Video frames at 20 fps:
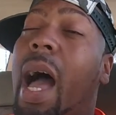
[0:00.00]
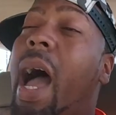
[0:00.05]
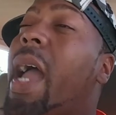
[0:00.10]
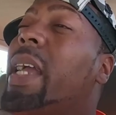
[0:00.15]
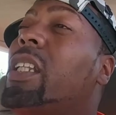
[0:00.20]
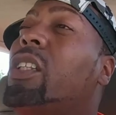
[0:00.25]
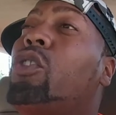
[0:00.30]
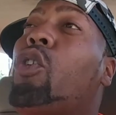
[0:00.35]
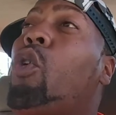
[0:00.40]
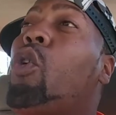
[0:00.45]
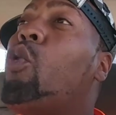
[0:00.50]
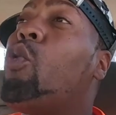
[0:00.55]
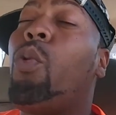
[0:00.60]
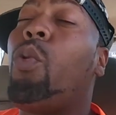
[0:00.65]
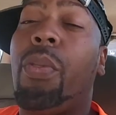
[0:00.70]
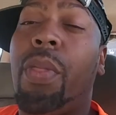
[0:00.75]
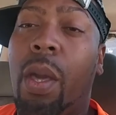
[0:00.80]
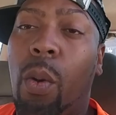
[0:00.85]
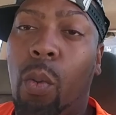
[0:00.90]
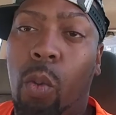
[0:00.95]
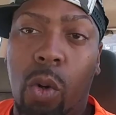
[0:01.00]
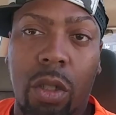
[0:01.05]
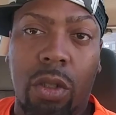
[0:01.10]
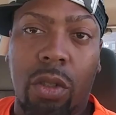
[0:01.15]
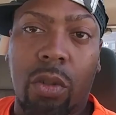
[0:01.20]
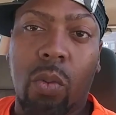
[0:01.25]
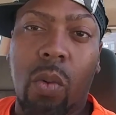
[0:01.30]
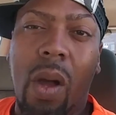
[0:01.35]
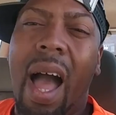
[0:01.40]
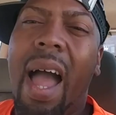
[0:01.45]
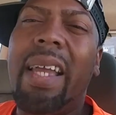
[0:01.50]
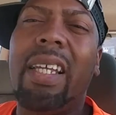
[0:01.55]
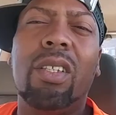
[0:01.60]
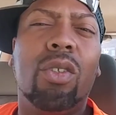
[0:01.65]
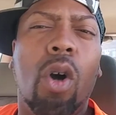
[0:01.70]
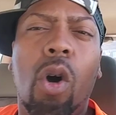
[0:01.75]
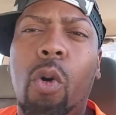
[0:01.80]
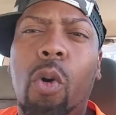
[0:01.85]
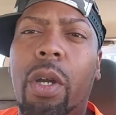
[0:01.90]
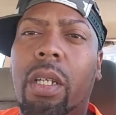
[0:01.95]
I know they want to. I
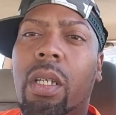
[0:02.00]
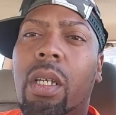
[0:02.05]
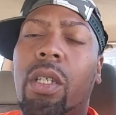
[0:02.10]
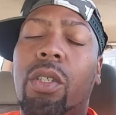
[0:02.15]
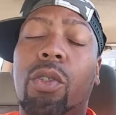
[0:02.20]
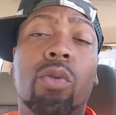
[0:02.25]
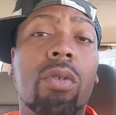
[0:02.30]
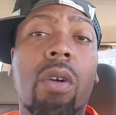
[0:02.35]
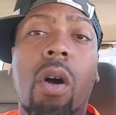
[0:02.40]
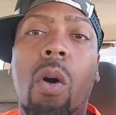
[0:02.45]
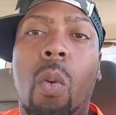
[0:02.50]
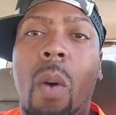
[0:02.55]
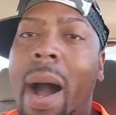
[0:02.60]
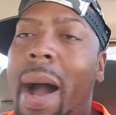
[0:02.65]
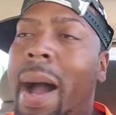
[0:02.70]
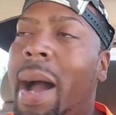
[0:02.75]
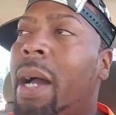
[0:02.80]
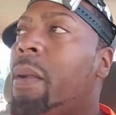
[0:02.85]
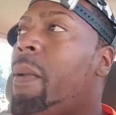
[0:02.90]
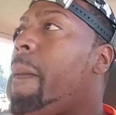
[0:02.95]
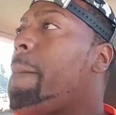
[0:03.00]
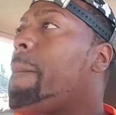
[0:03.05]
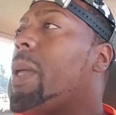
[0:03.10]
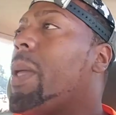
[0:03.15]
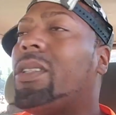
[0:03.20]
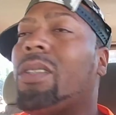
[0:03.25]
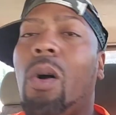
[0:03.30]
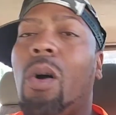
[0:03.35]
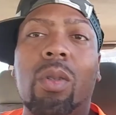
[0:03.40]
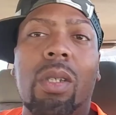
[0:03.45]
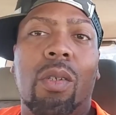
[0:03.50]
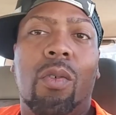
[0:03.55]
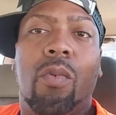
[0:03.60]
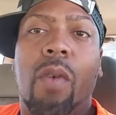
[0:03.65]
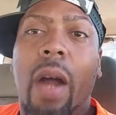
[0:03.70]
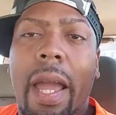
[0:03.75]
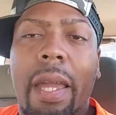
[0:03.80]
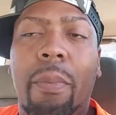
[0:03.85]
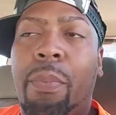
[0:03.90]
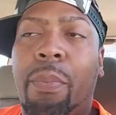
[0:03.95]
know it. You know why? It's only
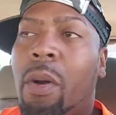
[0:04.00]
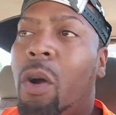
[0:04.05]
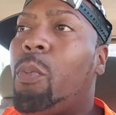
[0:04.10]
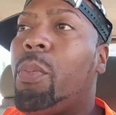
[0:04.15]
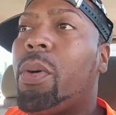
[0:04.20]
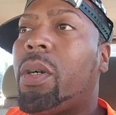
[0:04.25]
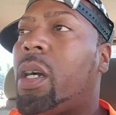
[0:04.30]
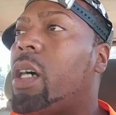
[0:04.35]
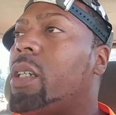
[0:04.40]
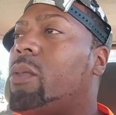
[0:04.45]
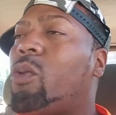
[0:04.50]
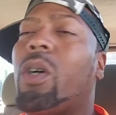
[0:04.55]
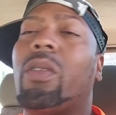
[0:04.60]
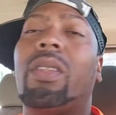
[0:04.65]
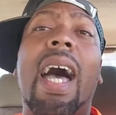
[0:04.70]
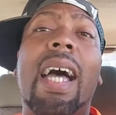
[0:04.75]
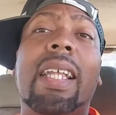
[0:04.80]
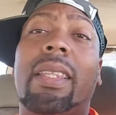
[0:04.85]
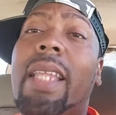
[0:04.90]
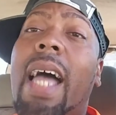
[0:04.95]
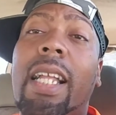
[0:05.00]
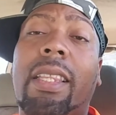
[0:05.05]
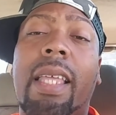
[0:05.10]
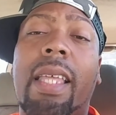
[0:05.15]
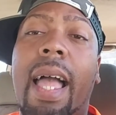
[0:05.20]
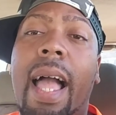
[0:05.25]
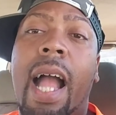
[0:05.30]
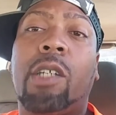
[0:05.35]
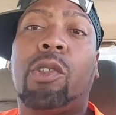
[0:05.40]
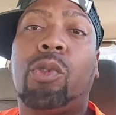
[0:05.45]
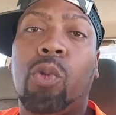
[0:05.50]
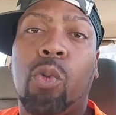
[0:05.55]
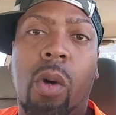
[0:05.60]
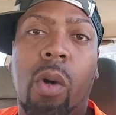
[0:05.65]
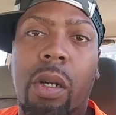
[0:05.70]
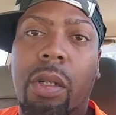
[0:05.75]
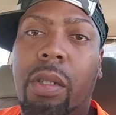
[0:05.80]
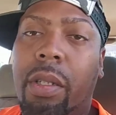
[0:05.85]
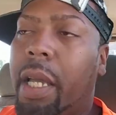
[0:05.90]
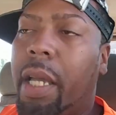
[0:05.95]
right, bro, because, well, not, not the actual
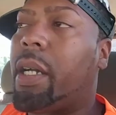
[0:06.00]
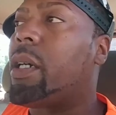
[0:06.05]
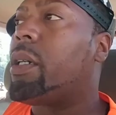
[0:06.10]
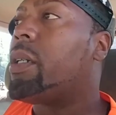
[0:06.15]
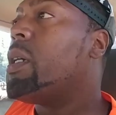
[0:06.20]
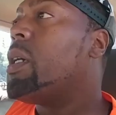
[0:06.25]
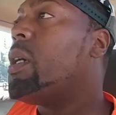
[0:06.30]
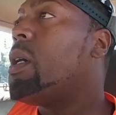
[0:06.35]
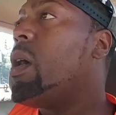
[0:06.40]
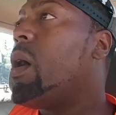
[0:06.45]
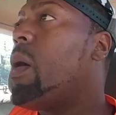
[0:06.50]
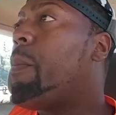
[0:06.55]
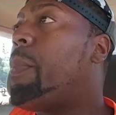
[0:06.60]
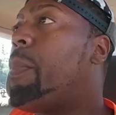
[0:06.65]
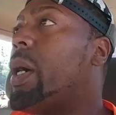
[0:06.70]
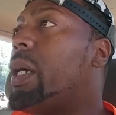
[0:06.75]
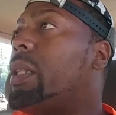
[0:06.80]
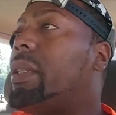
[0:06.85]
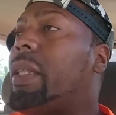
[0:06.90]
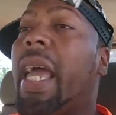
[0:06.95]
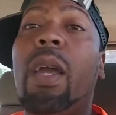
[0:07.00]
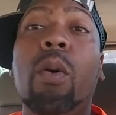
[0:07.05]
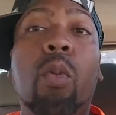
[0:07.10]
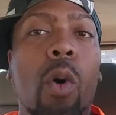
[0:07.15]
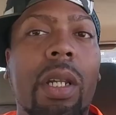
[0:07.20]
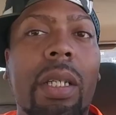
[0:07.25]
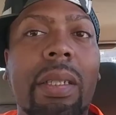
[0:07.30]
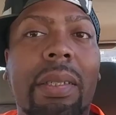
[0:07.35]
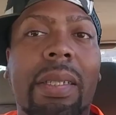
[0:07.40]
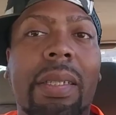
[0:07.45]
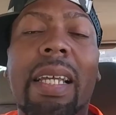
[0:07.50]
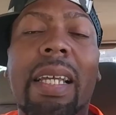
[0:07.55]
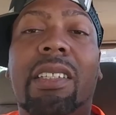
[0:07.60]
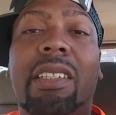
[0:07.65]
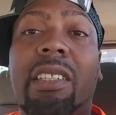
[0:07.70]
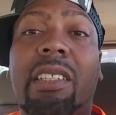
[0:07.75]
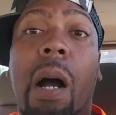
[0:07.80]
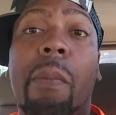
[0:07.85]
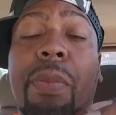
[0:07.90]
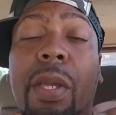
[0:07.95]
word nigga, but they want to say
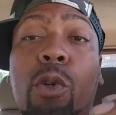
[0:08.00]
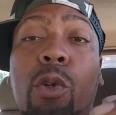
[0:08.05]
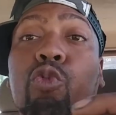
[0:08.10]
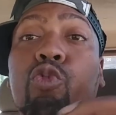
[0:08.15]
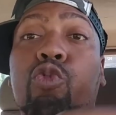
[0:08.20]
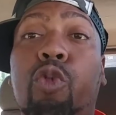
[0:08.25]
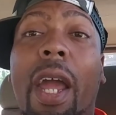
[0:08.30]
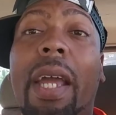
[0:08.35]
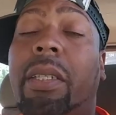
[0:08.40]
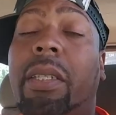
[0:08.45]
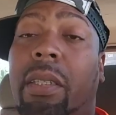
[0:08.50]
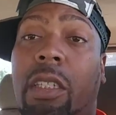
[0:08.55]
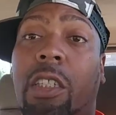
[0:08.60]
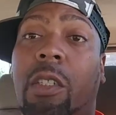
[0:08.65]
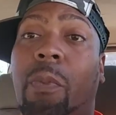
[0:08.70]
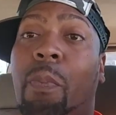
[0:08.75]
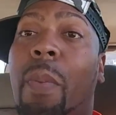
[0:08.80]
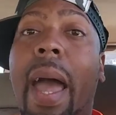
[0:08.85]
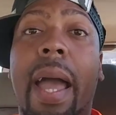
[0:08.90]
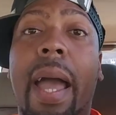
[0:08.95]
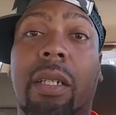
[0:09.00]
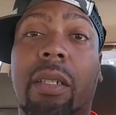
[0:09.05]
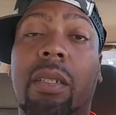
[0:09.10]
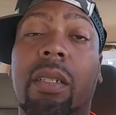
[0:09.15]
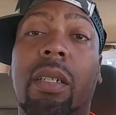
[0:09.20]
something racist back.